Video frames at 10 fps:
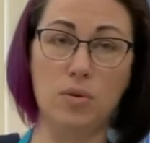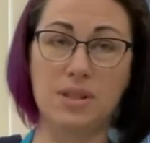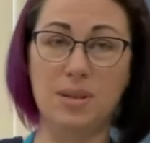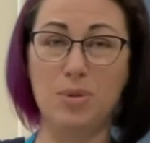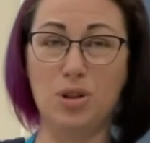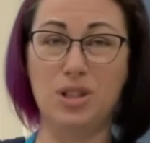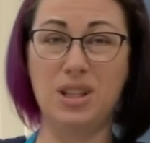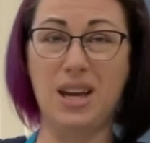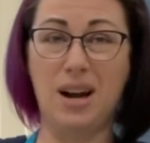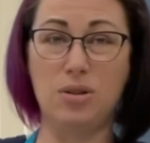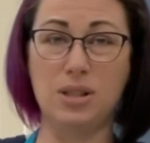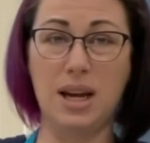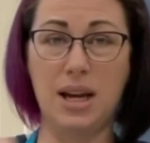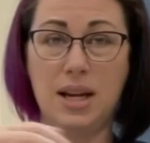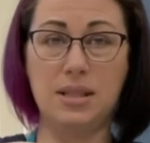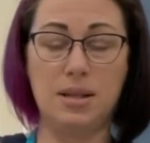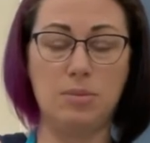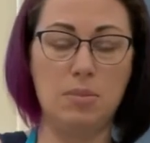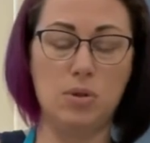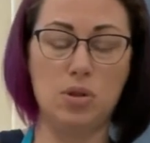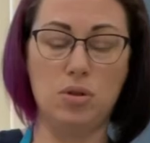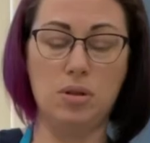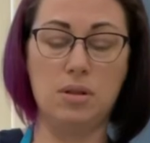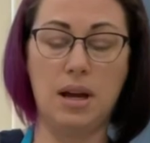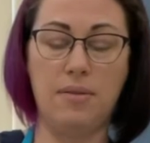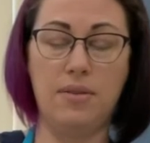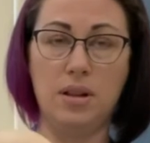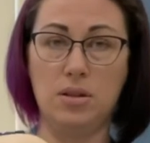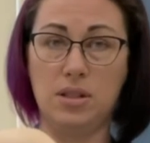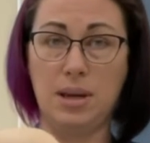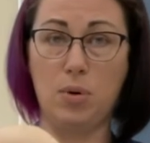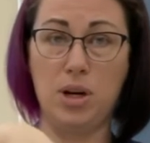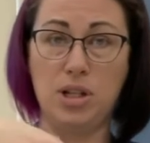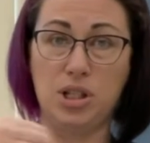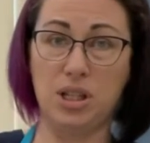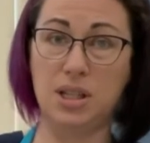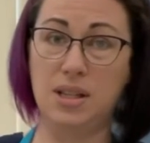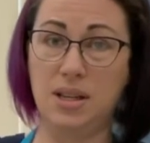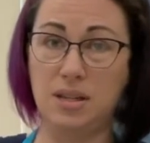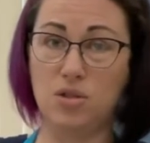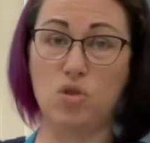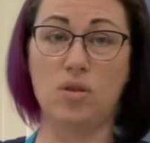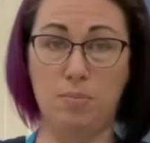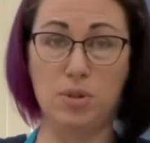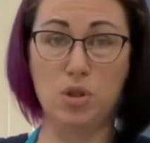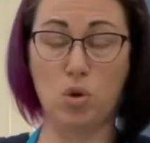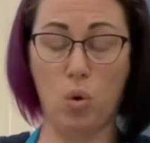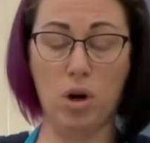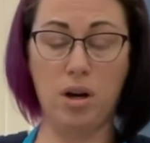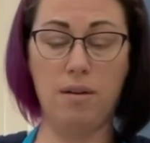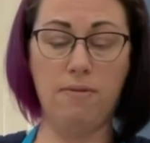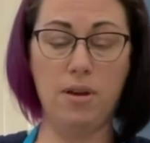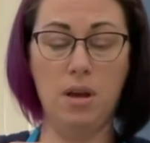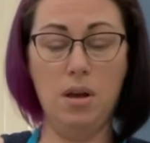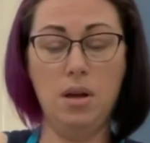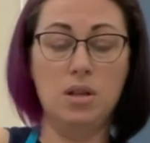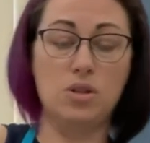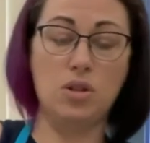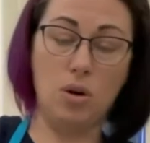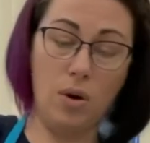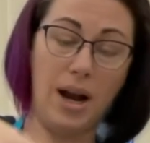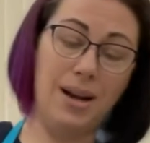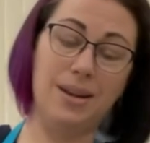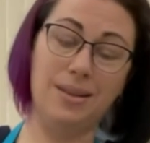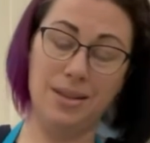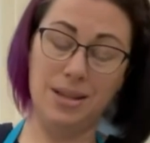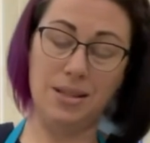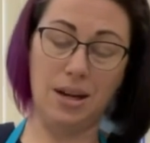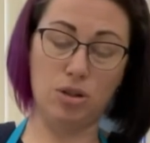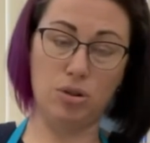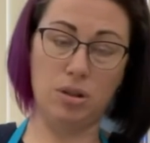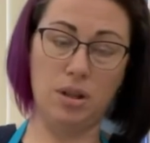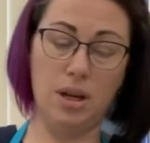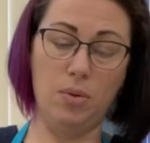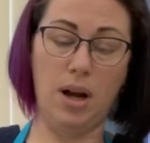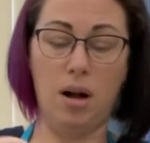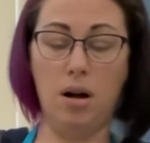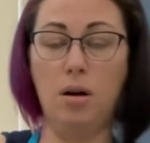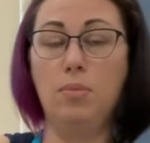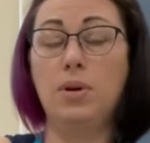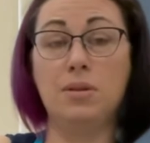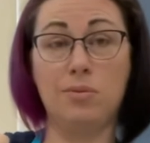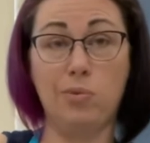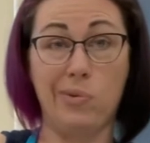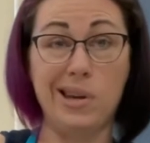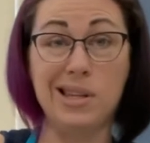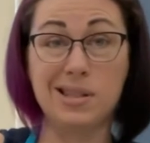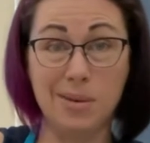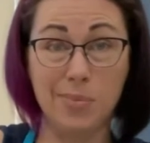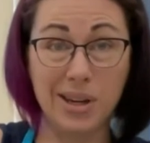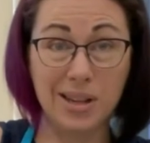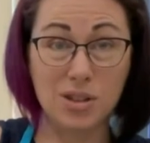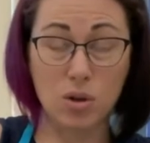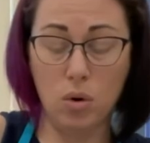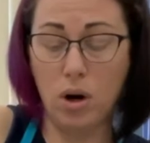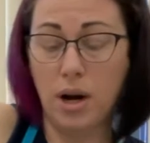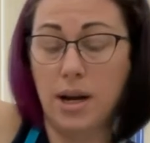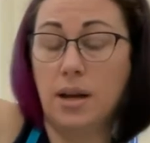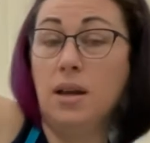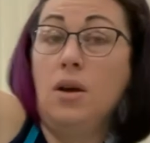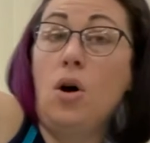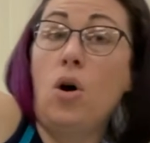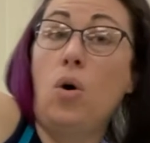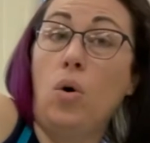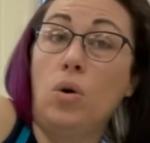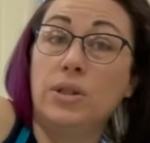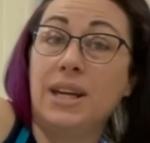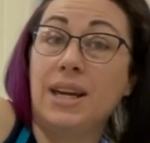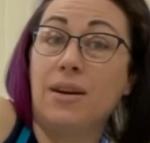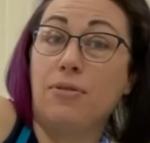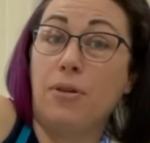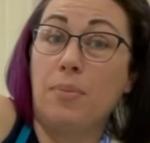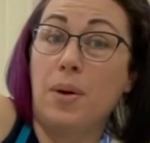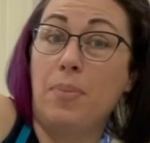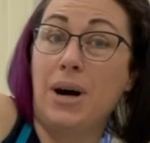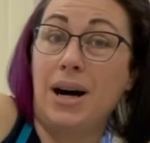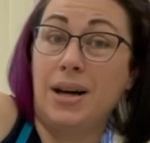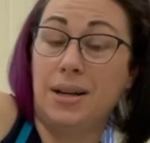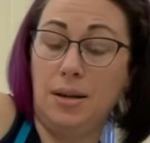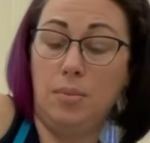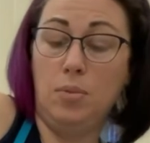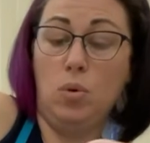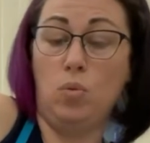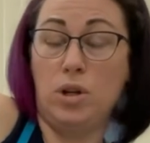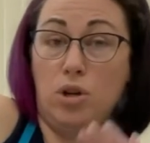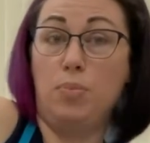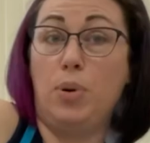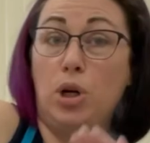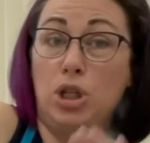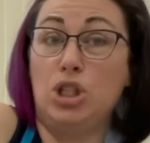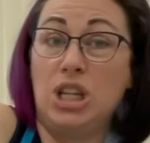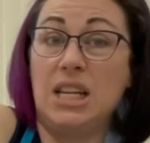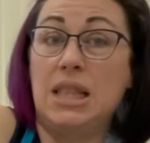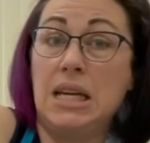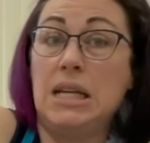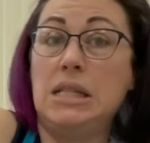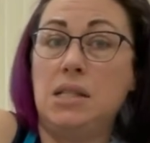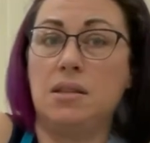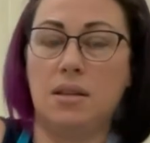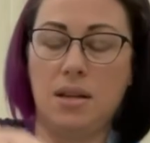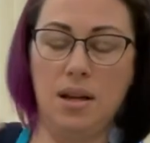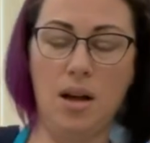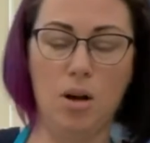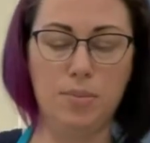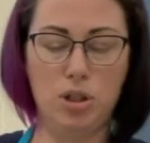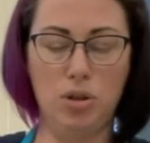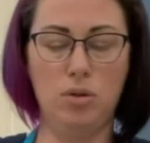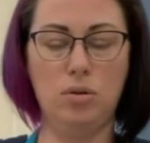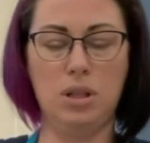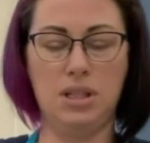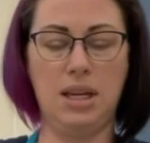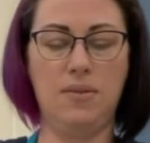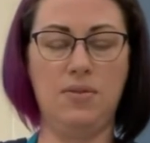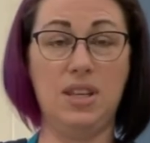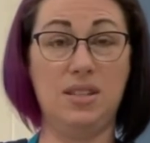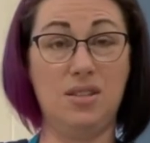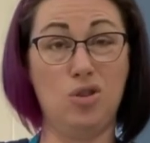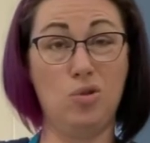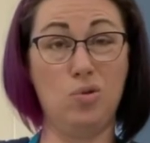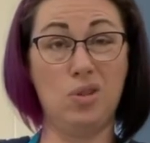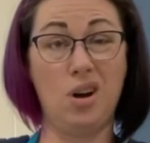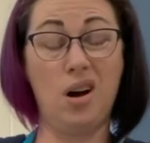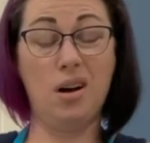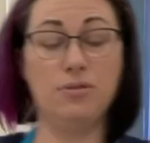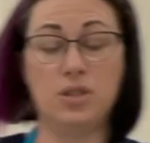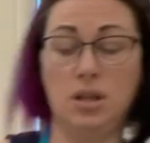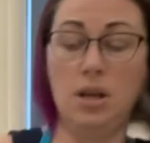similar to the outside, sometimes students have a little separation because they didn't slip and score enough. So adding this extra clay would help. Re-slipping and scoring, holding it from the bottom when you're pushing this can help too, because like if this is too soft